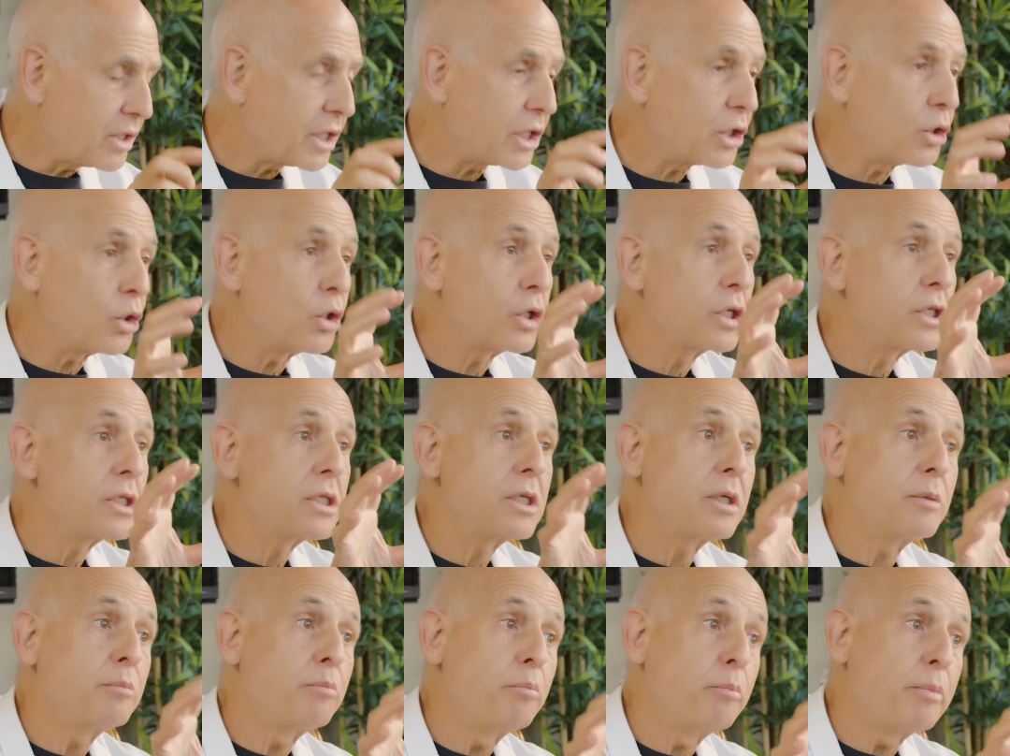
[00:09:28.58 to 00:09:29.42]
that looks
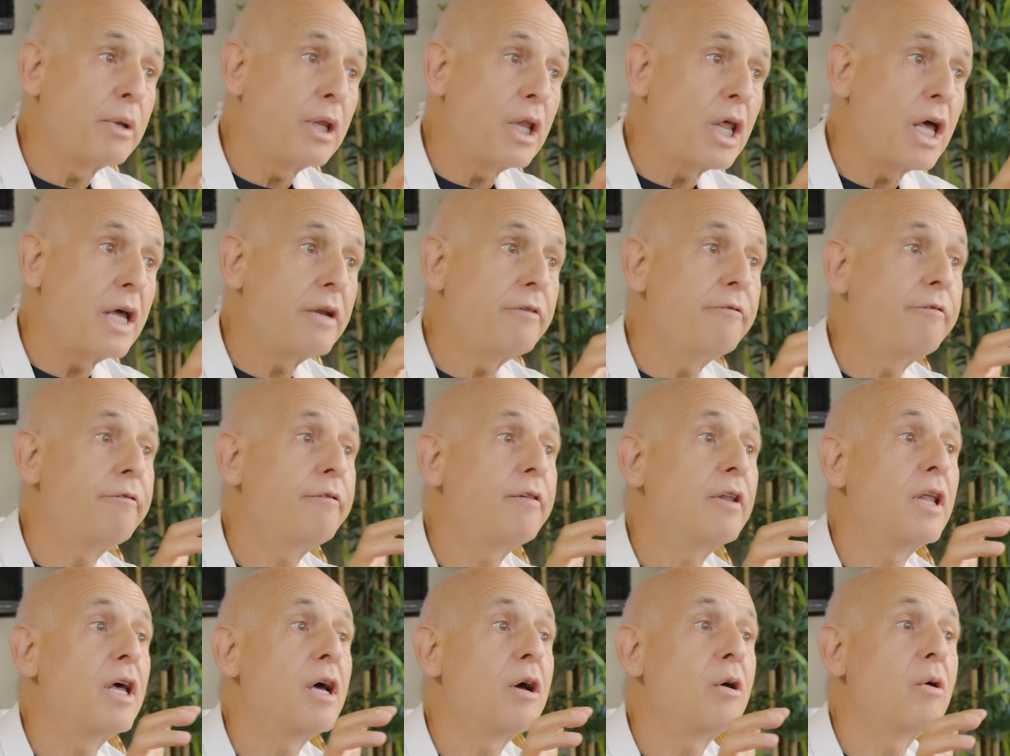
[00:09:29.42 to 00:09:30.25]
at blood
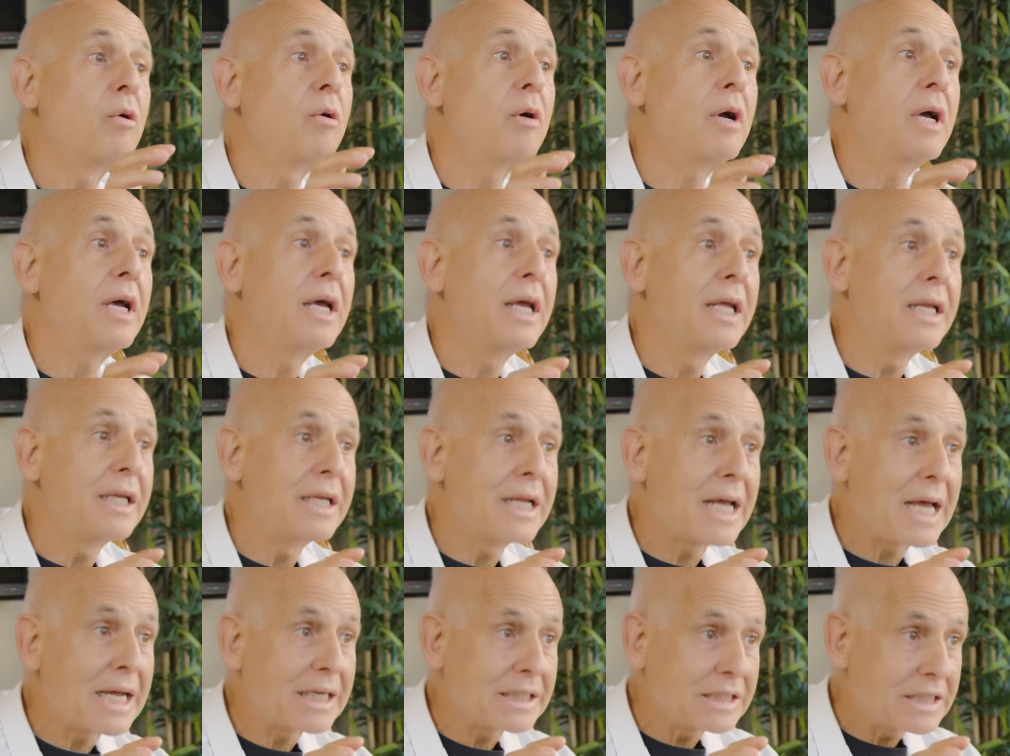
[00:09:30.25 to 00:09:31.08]
flow and
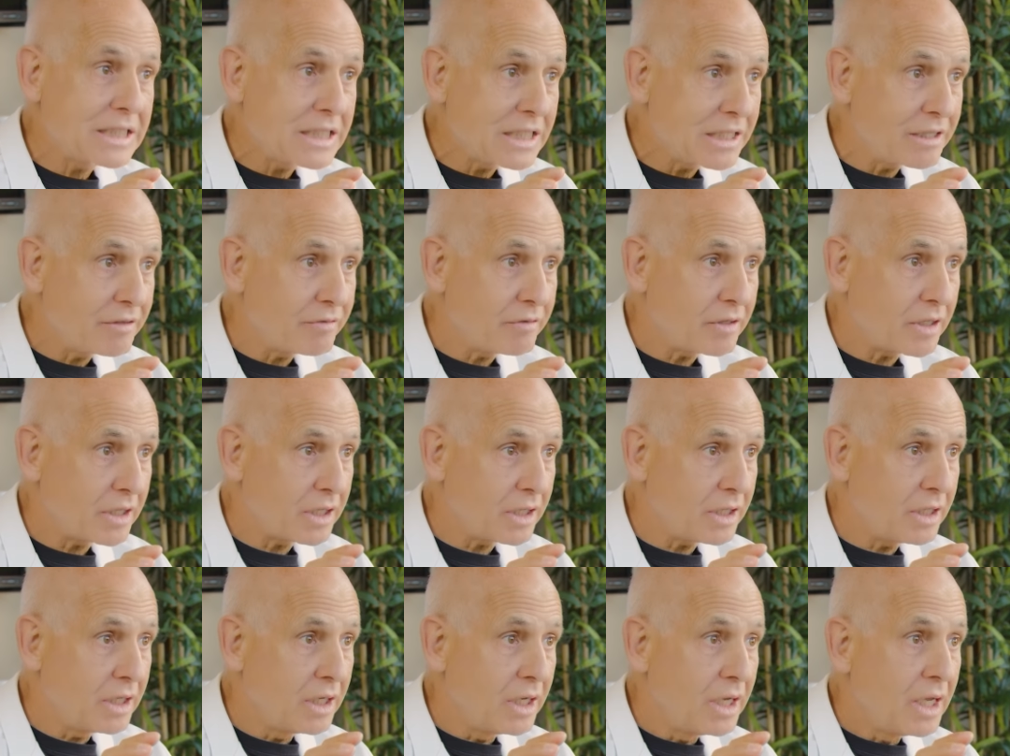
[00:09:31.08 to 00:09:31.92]
activity.